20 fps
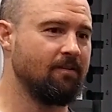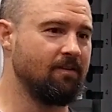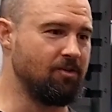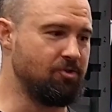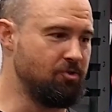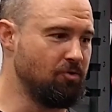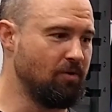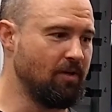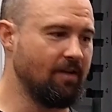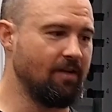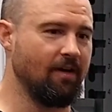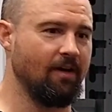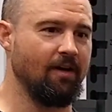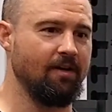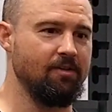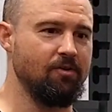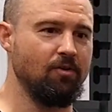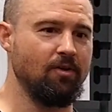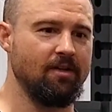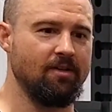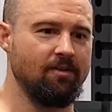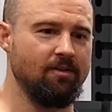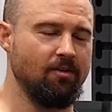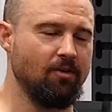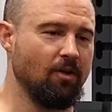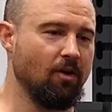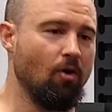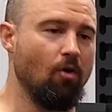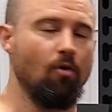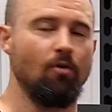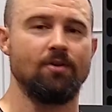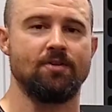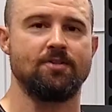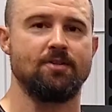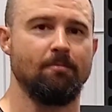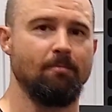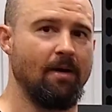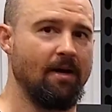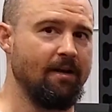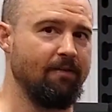that you get a hold of
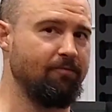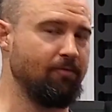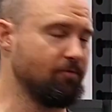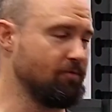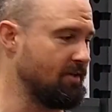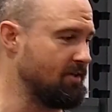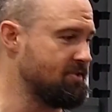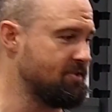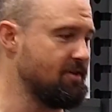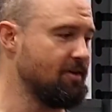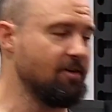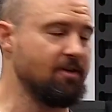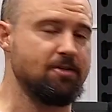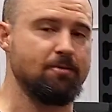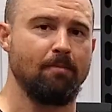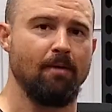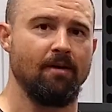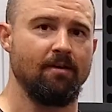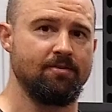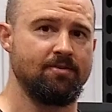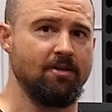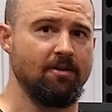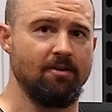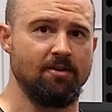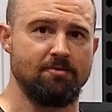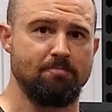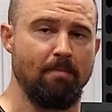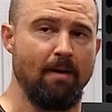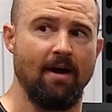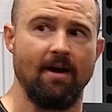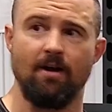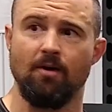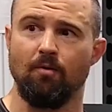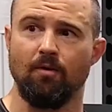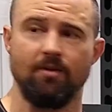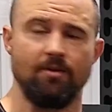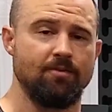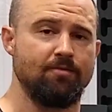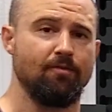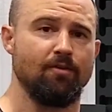somebody if you're like serious buyer,
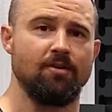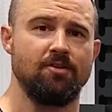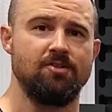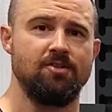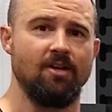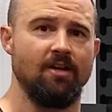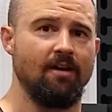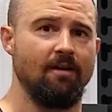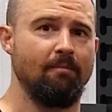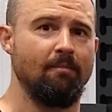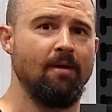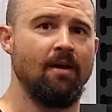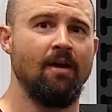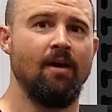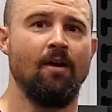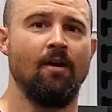whether it's for a gym